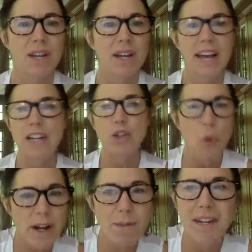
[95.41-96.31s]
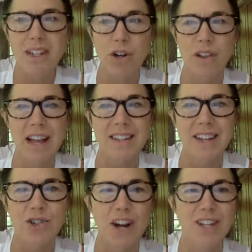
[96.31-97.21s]
In 20 minutes or less, I
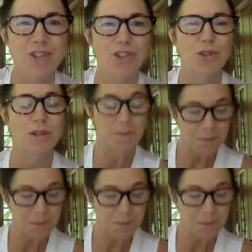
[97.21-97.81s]
try to do it.